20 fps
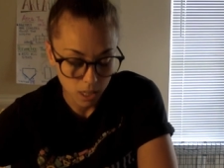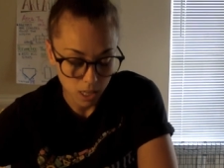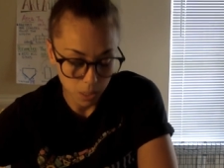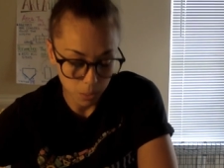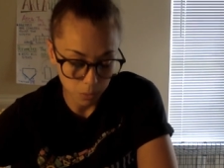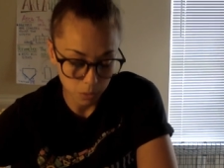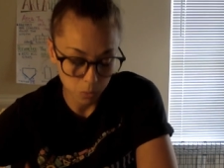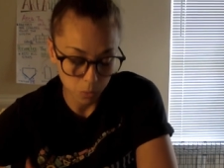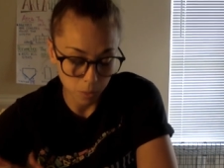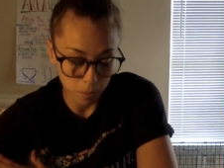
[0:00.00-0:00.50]
It
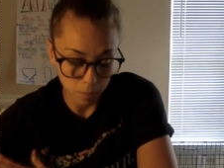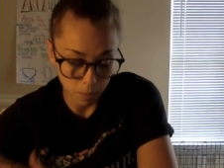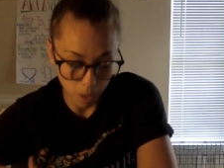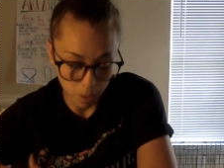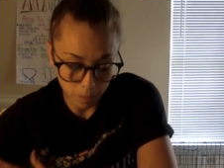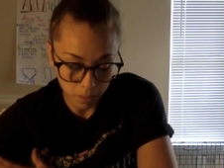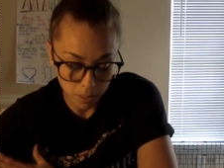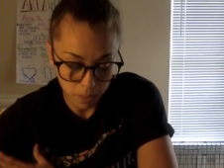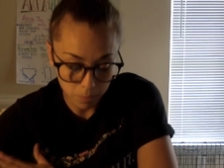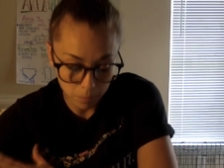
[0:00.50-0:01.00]
was why
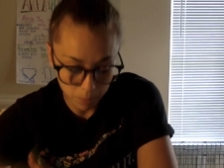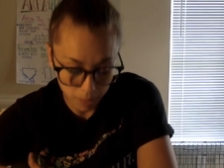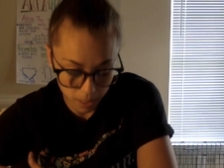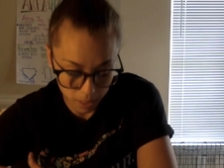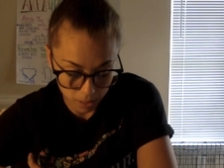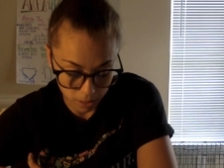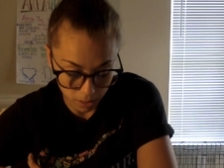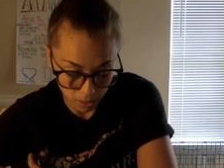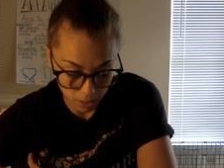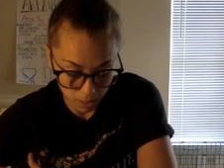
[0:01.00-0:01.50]
Mama and
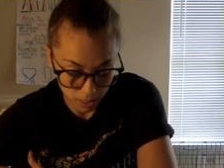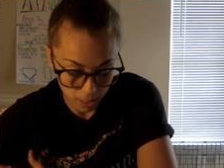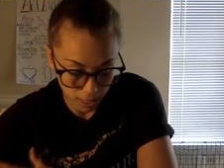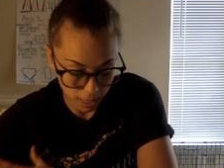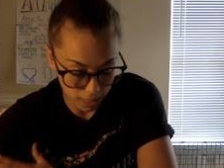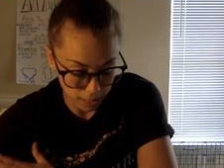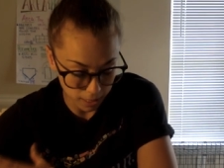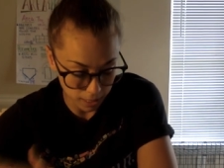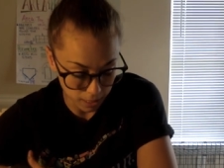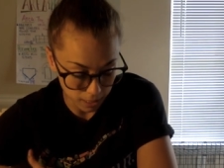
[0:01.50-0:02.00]
Peter
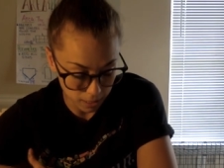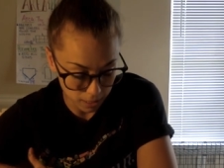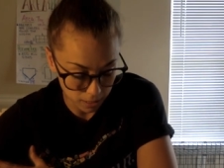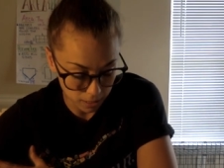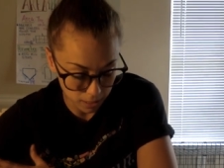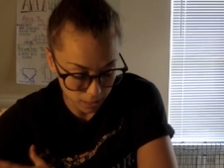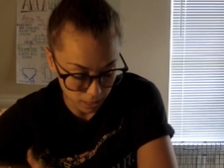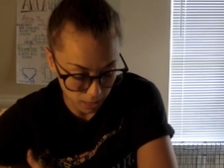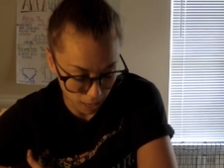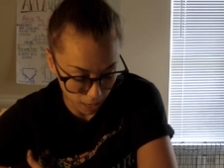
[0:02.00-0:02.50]
had needed
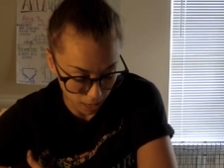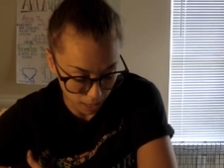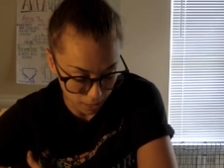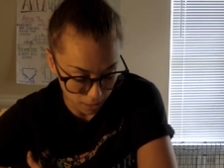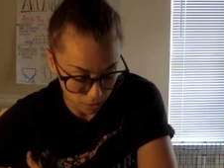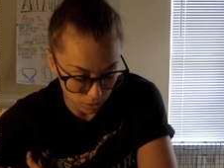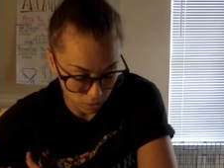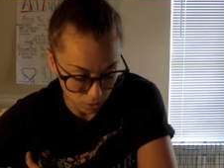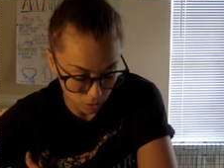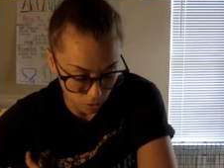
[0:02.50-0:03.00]
to guide
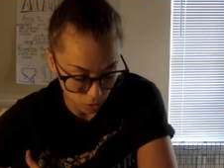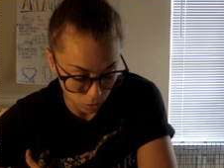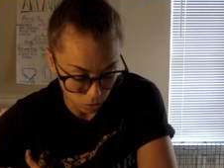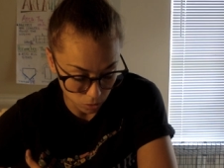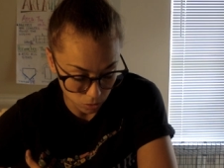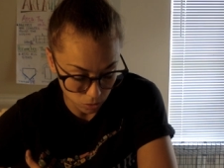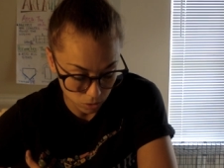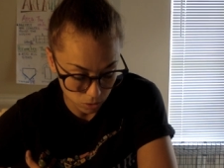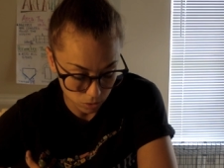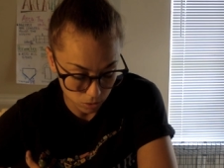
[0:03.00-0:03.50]

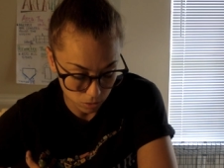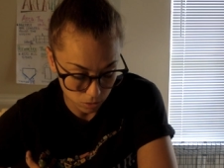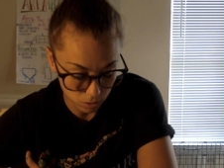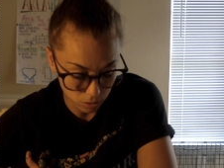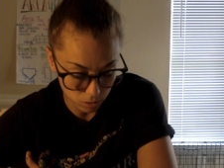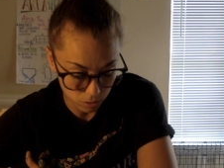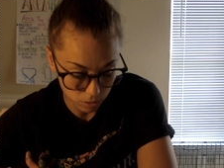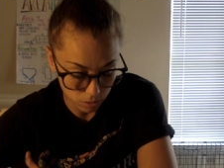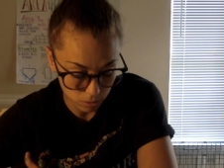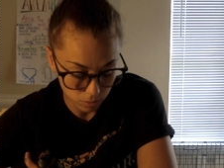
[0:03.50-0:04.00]
those.
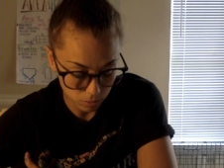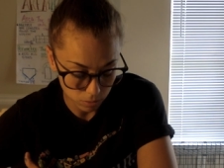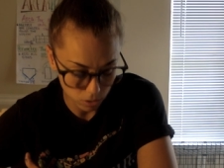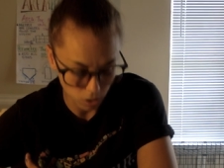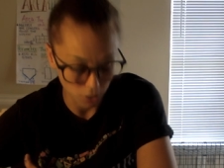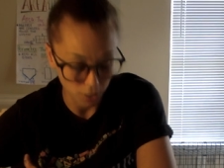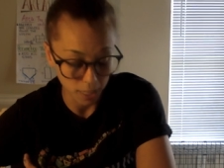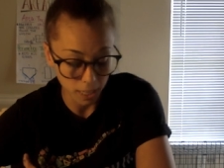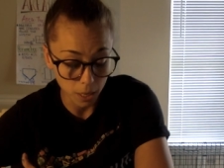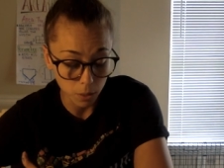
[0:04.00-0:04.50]

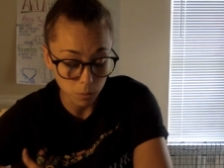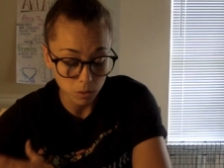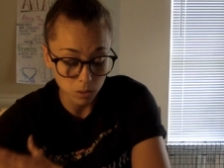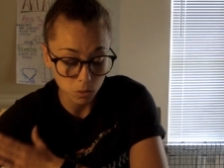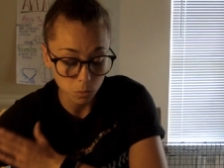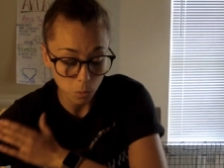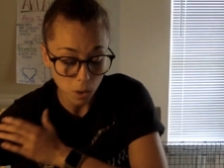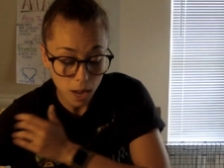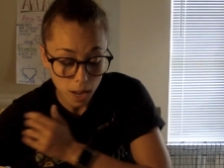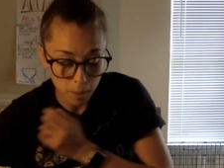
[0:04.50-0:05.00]
Sorry, it was
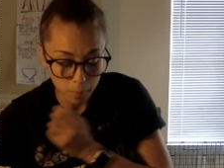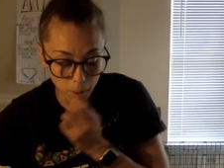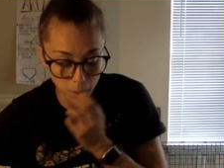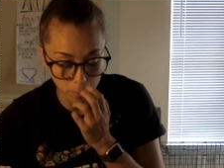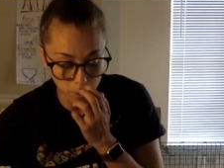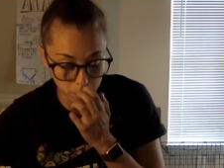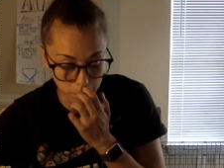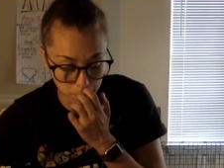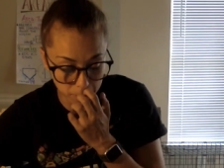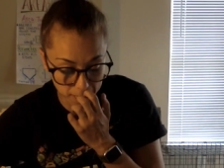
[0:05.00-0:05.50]
why Mama
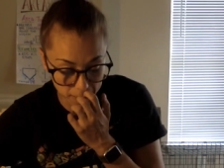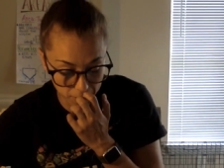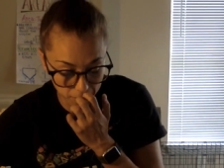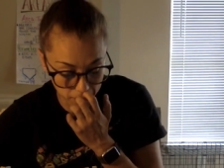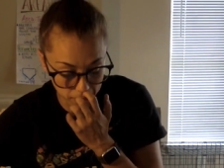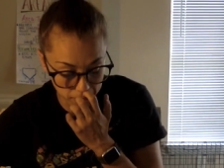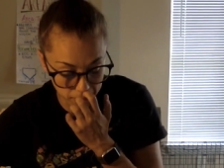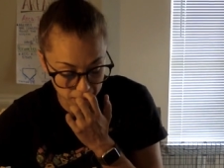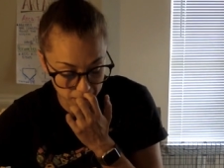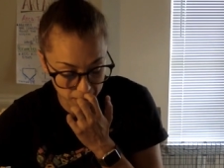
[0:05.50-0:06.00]
and Peter
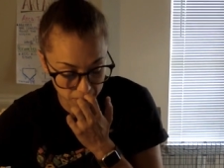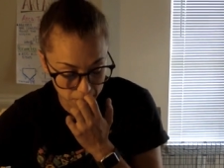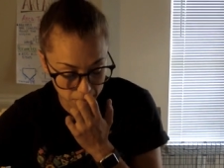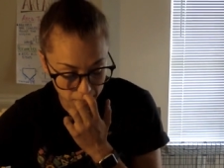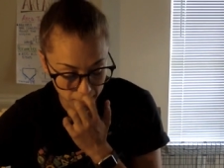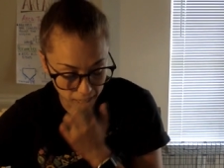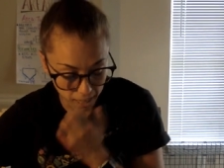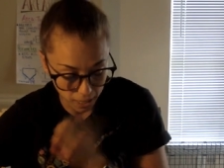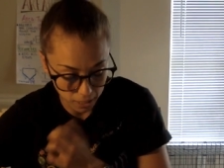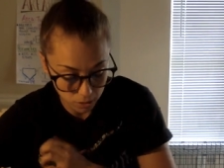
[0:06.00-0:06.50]
had needed to
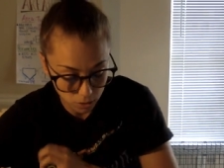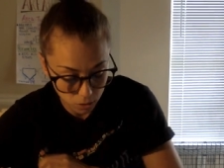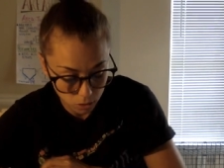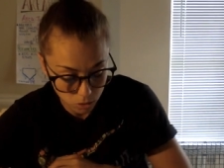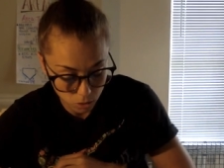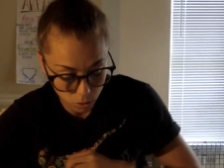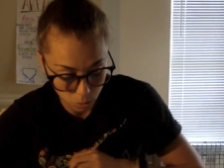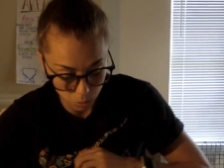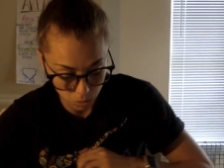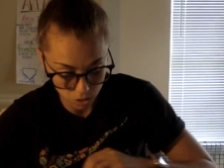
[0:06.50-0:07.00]
guide those
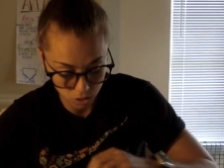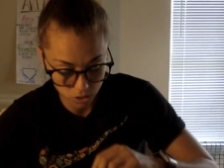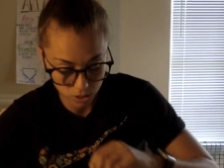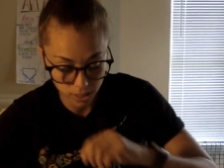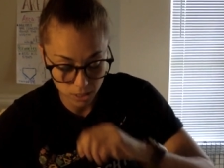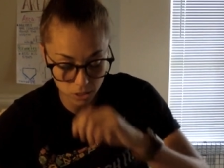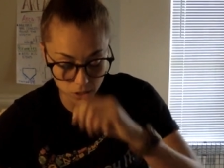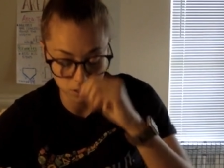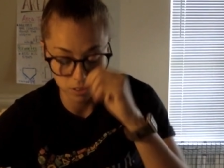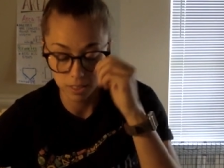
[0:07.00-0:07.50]
who were
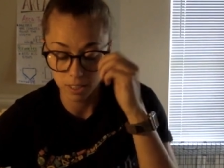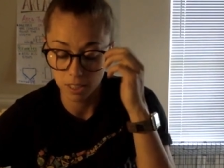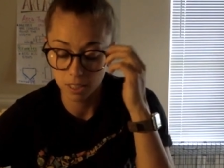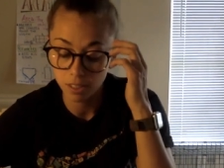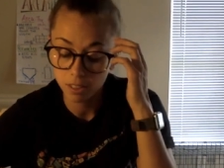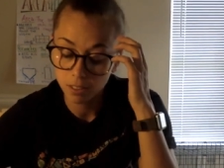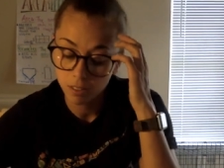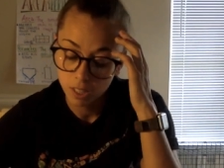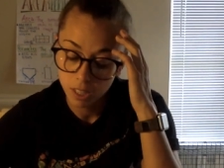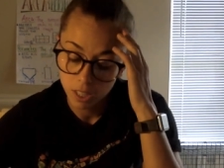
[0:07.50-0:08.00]
strangers here,
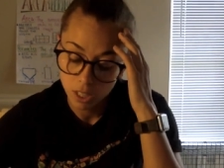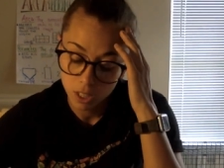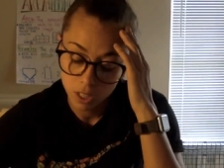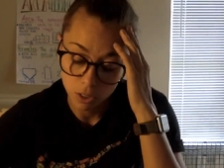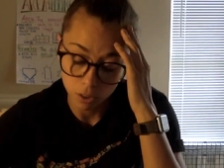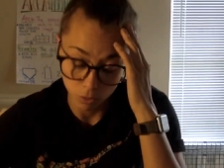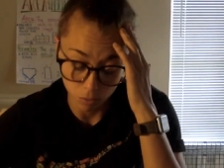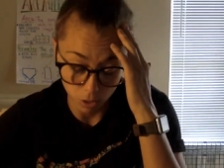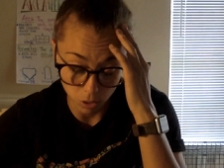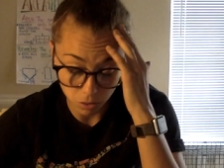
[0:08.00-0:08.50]

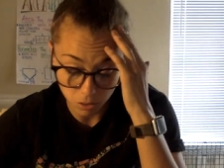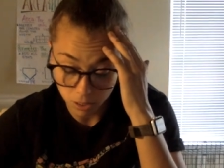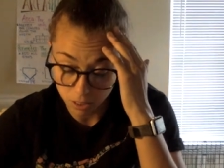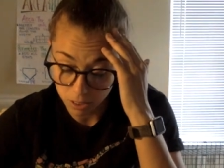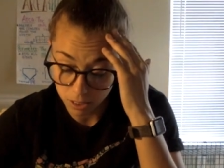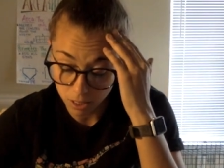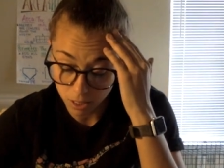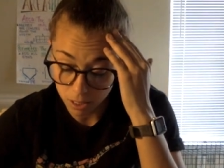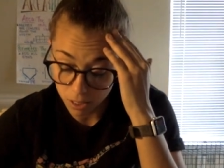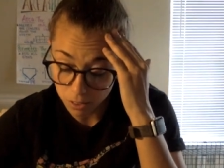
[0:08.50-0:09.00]
the Rosens
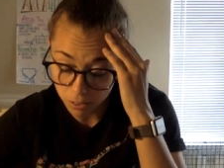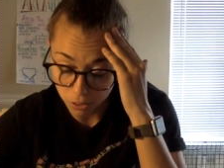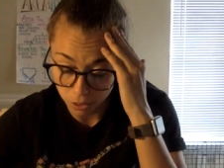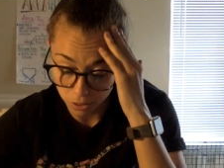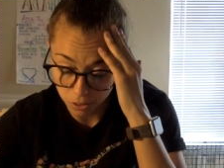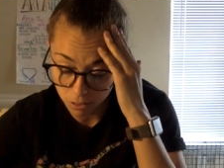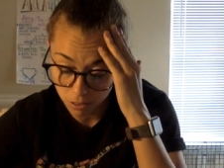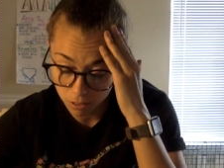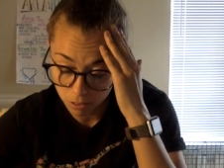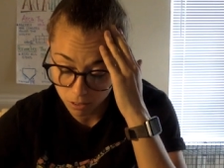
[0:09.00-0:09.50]
and the
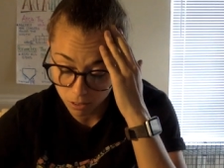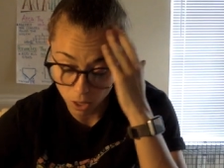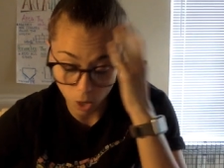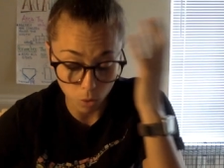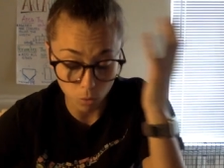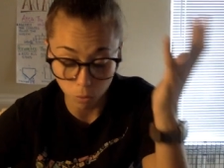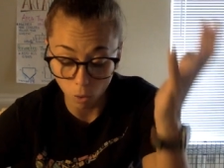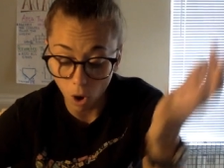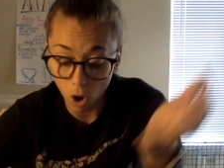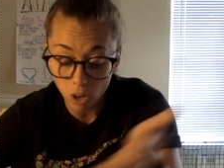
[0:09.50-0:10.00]
others. A
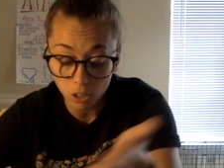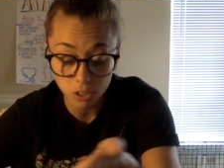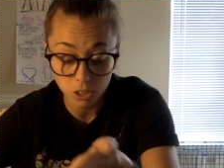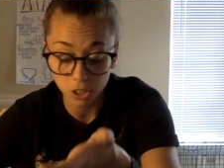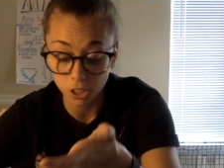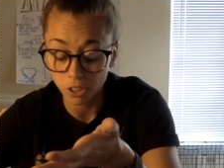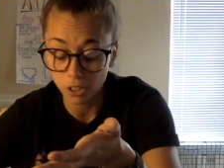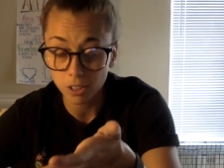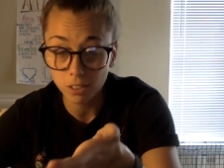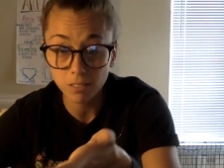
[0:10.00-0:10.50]
wrong
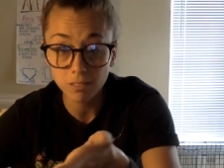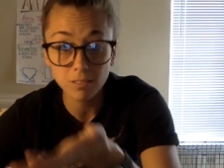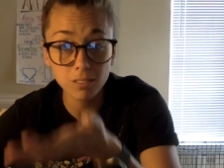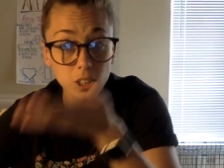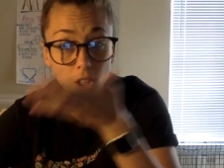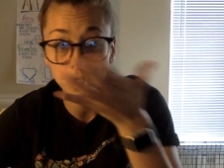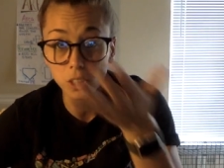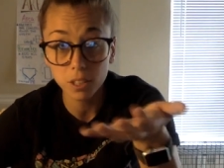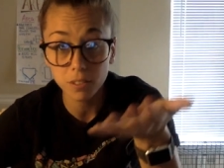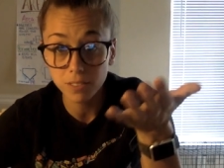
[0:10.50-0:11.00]
turn
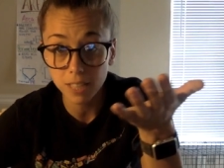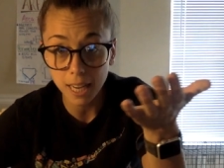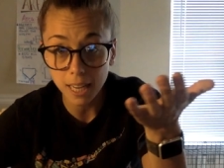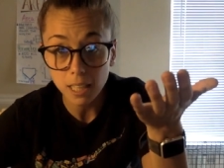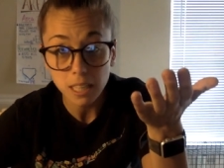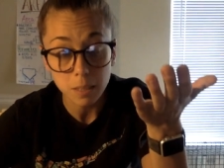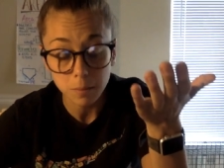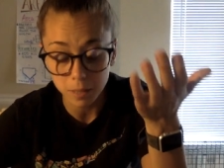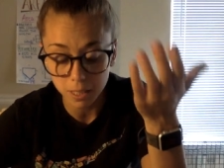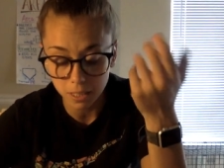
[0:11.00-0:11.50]
could have
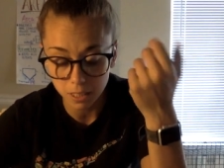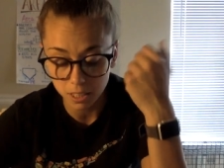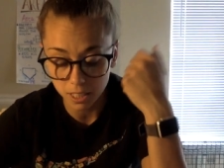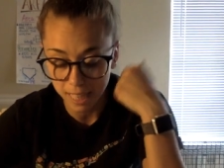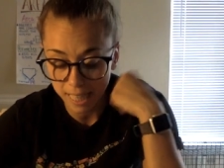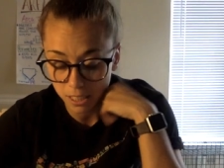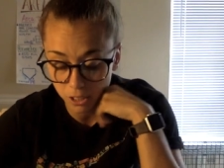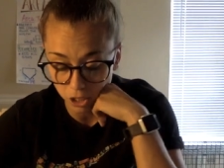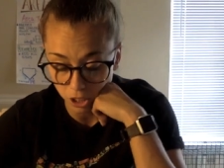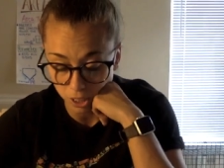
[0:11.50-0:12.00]
taken them into
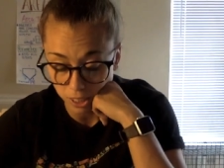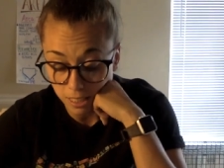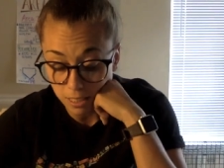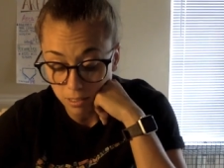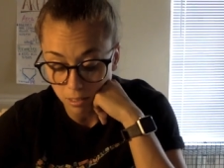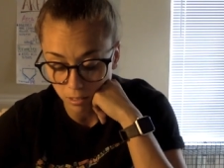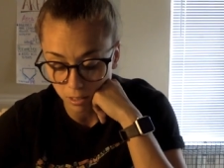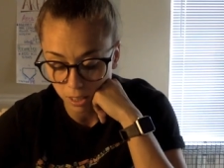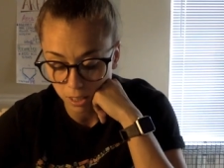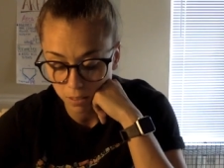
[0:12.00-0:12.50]
danger
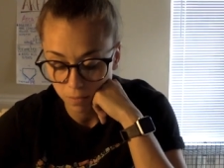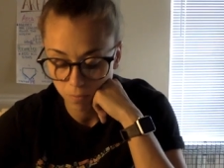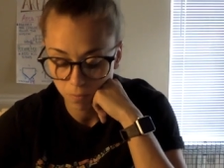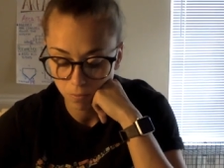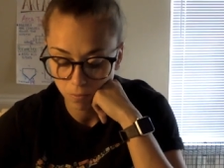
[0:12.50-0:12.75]
easily.